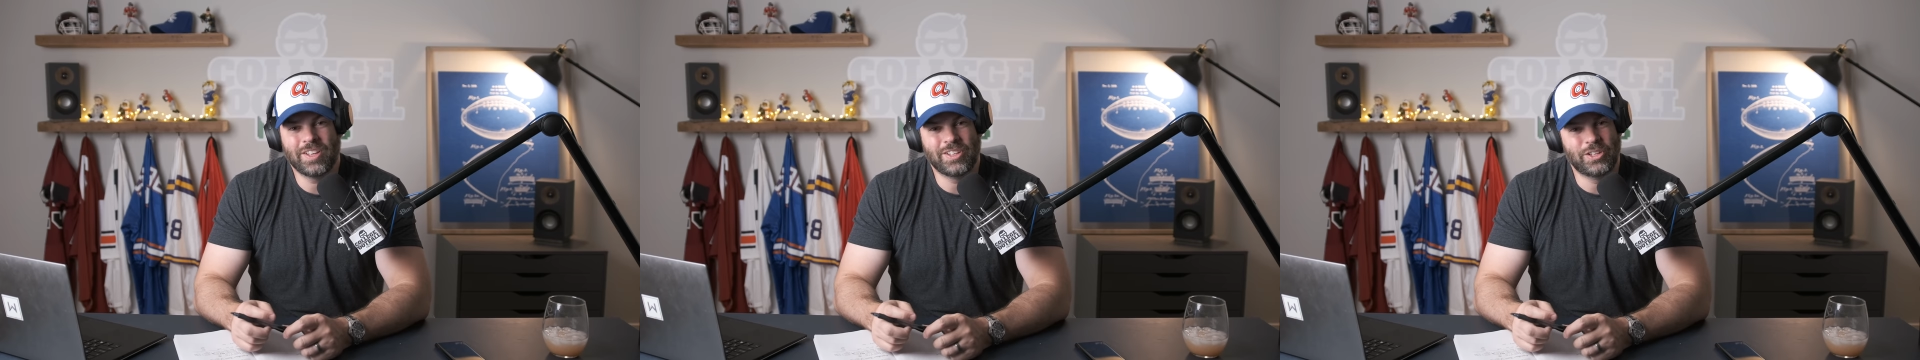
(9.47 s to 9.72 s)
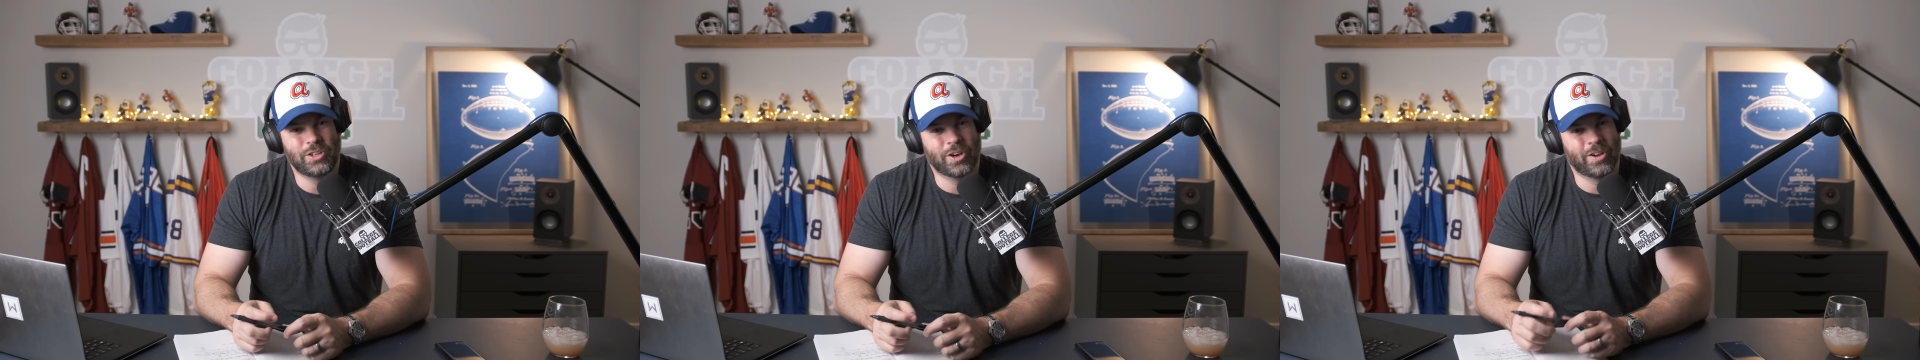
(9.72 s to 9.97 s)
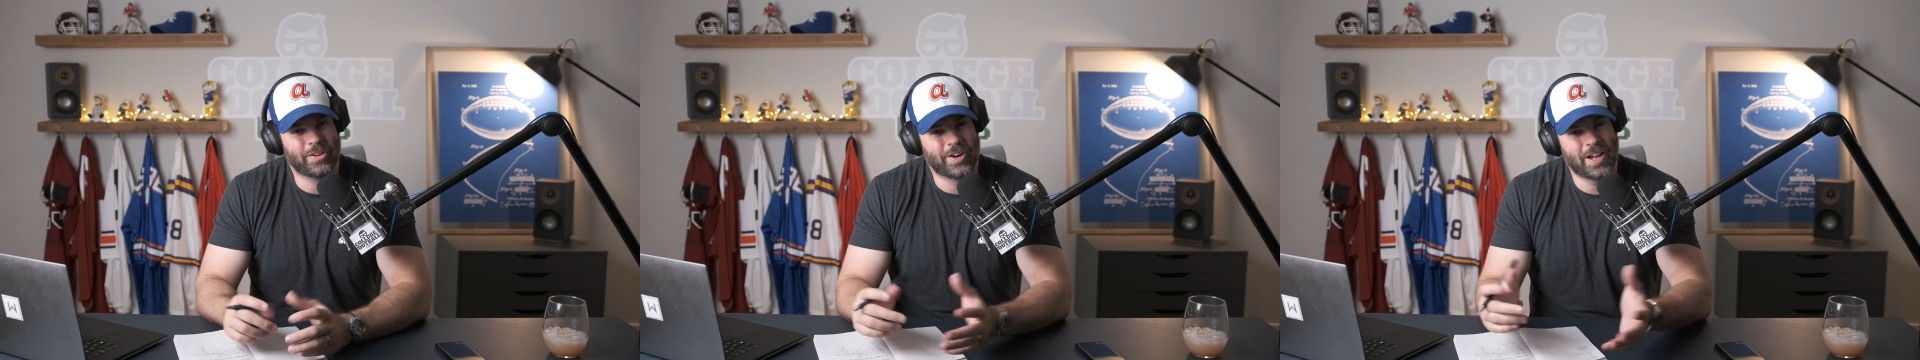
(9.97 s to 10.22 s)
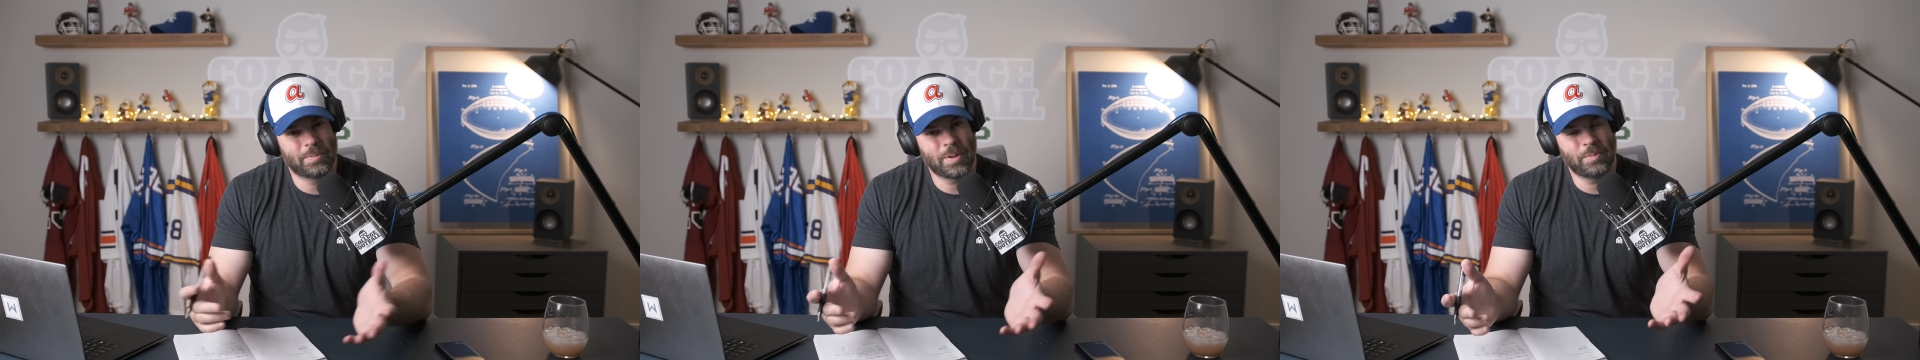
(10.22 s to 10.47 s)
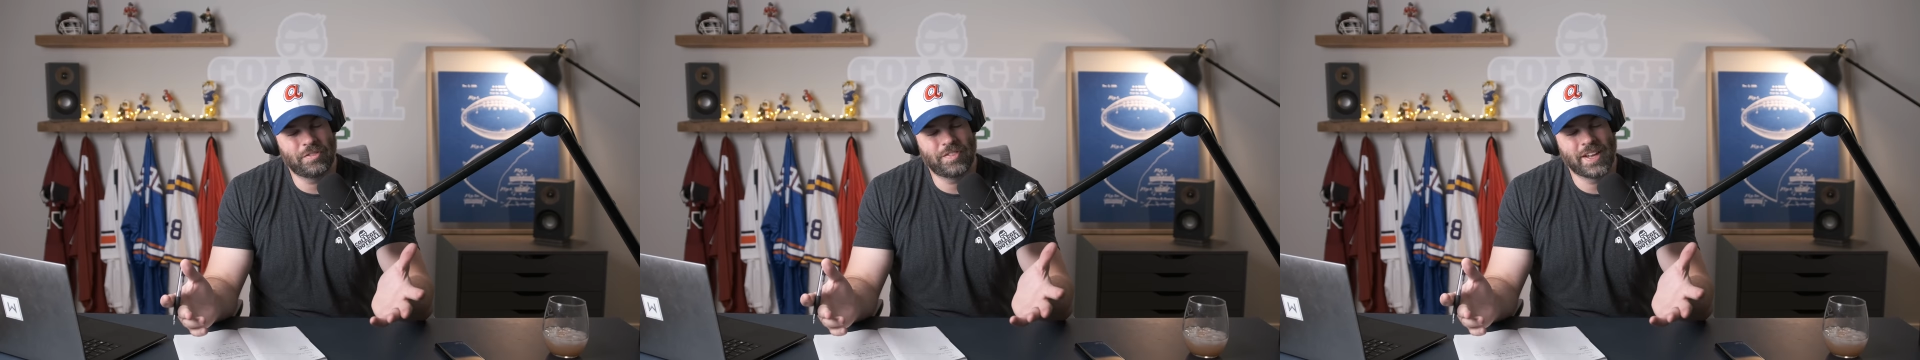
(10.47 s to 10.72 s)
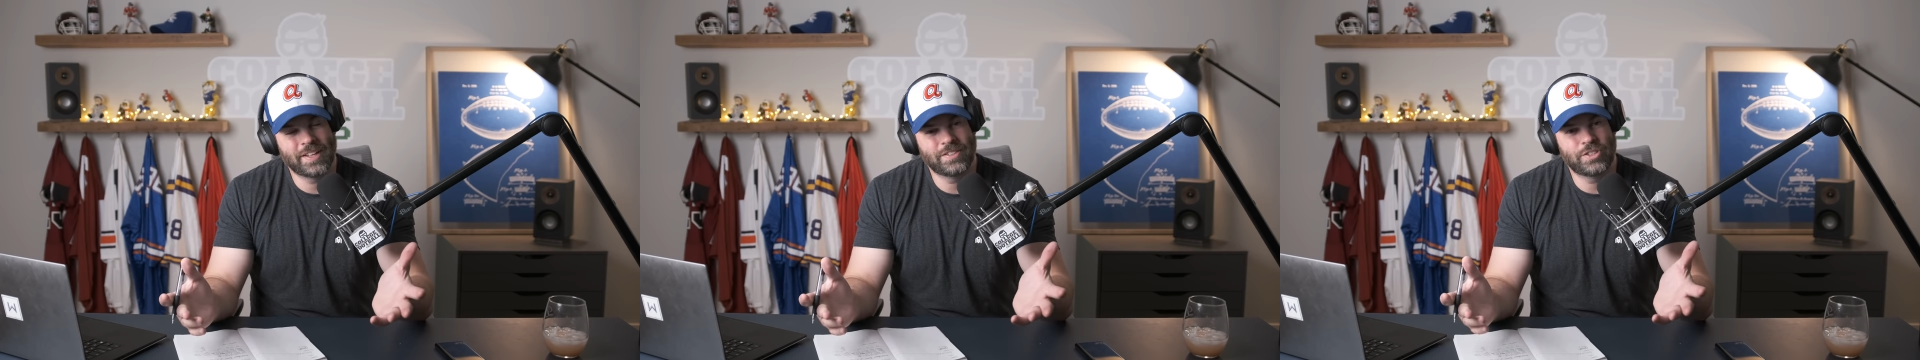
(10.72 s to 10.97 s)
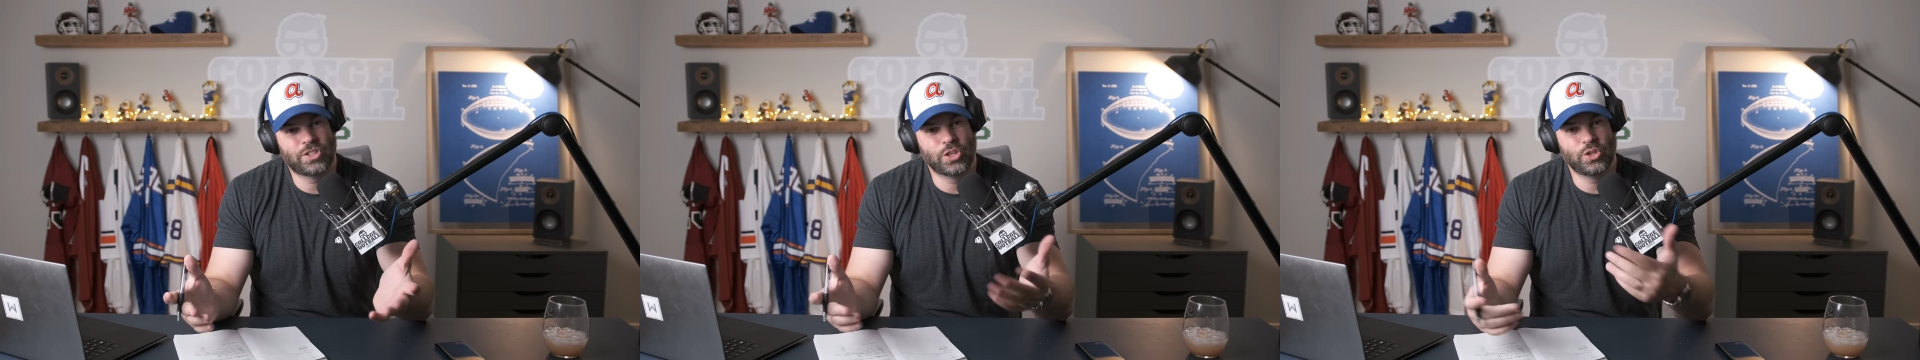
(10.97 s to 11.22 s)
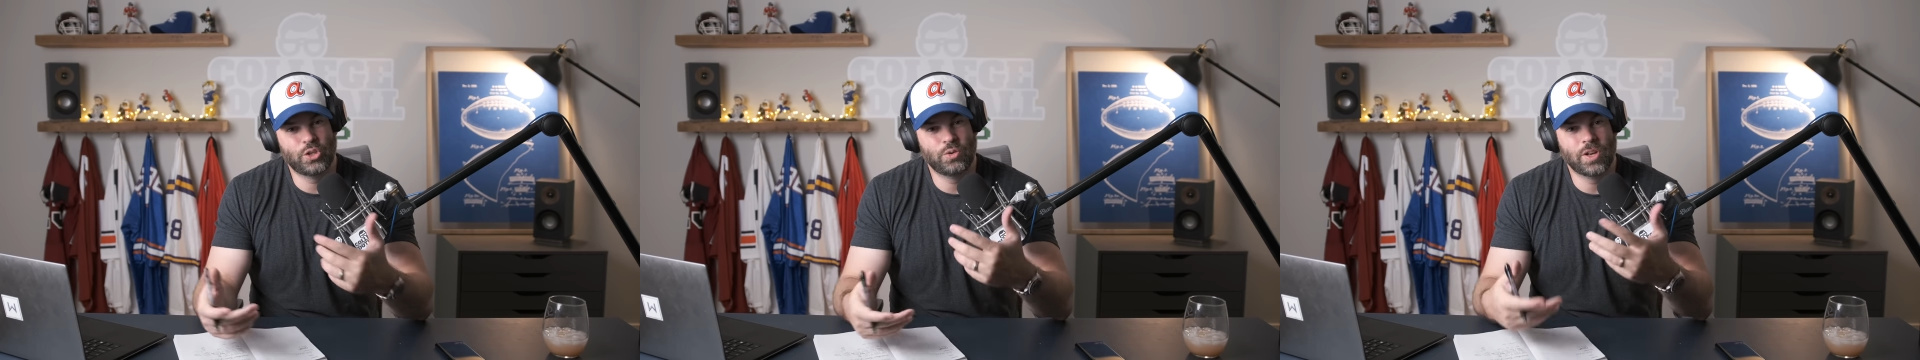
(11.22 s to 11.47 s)
Y'all are Alabama fans, so
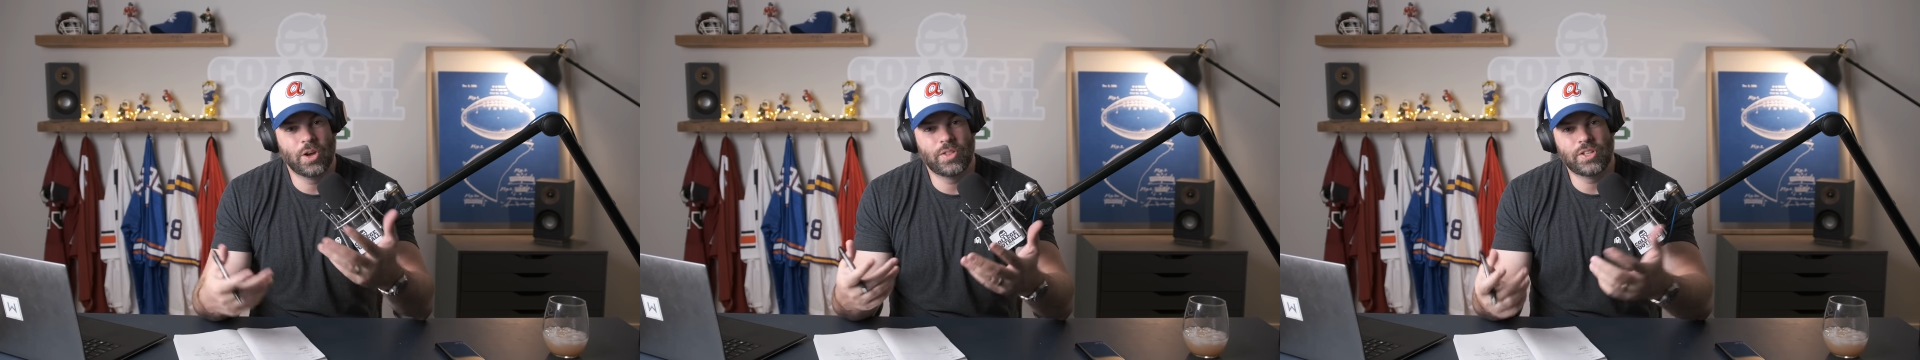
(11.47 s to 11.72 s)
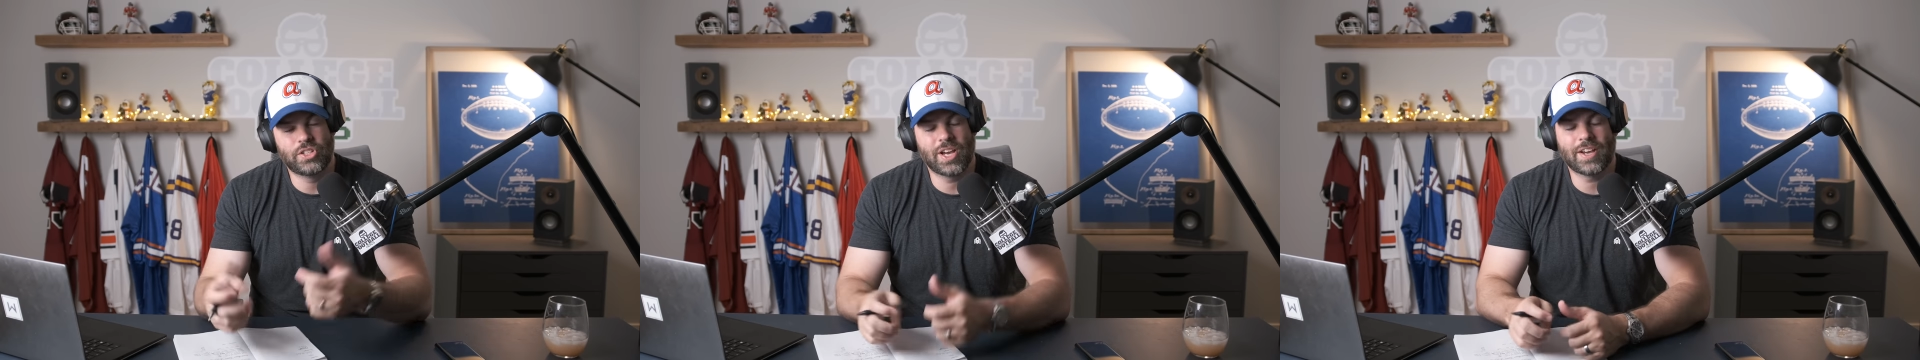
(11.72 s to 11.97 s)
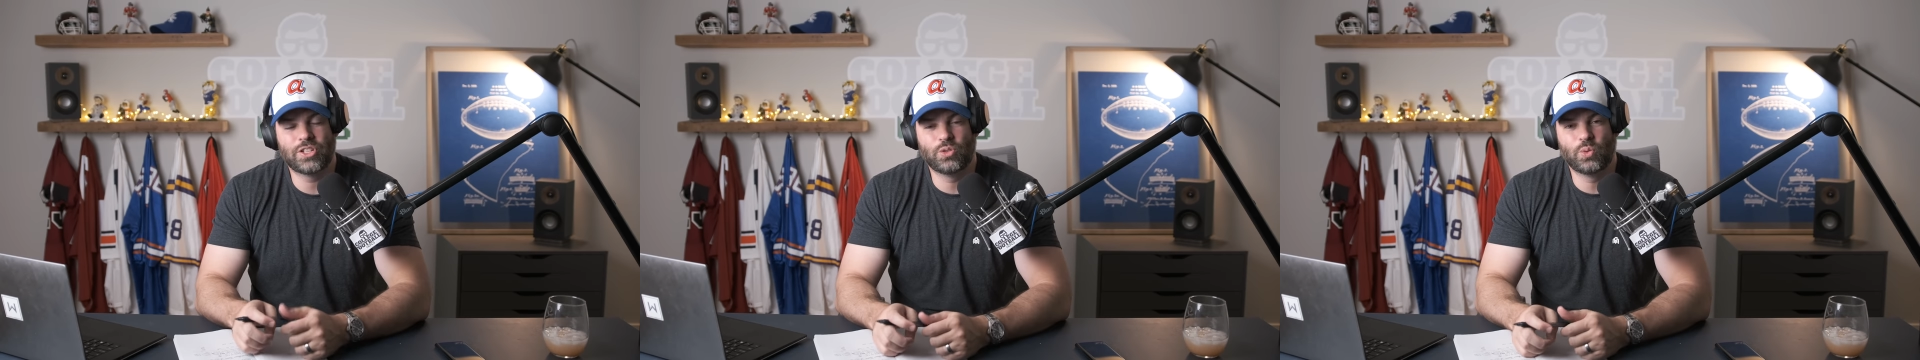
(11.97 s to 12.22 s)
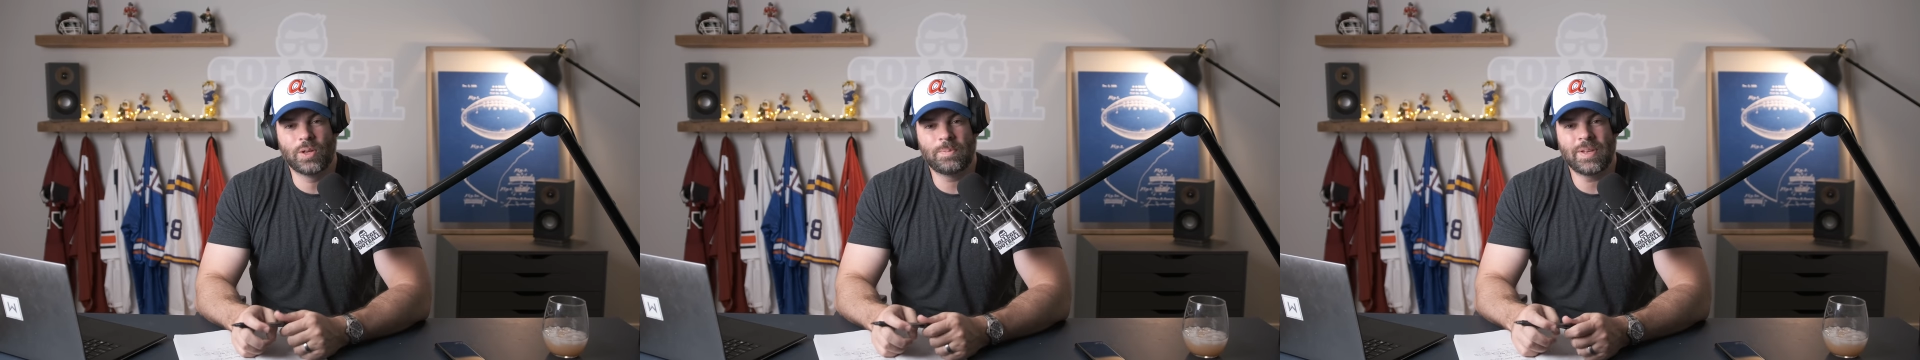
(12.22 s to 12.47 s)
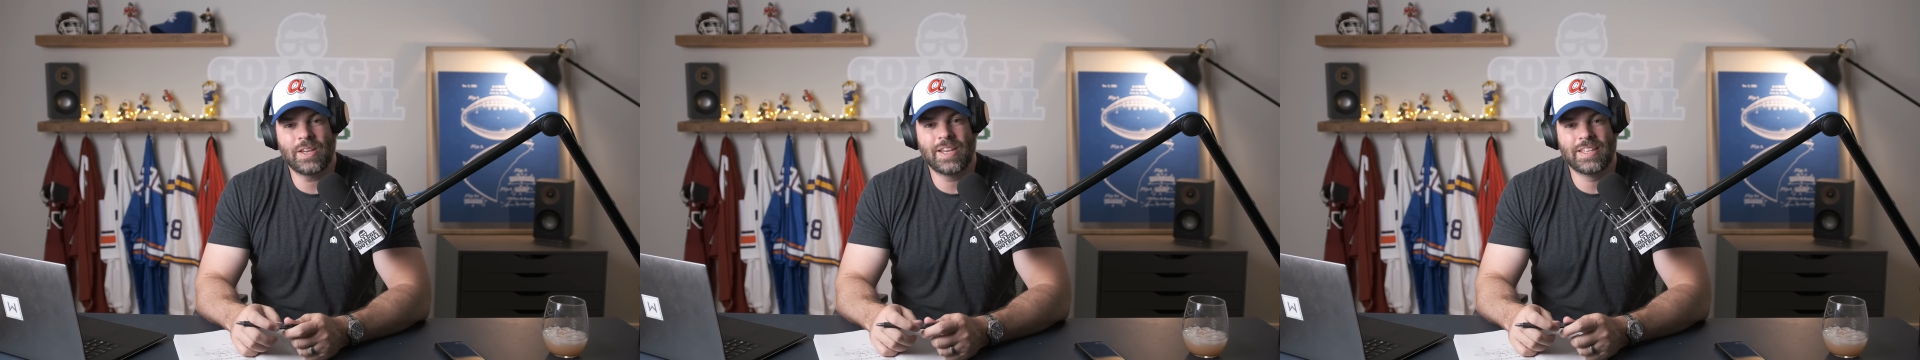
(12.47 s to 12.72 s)
you know that Josh is with me.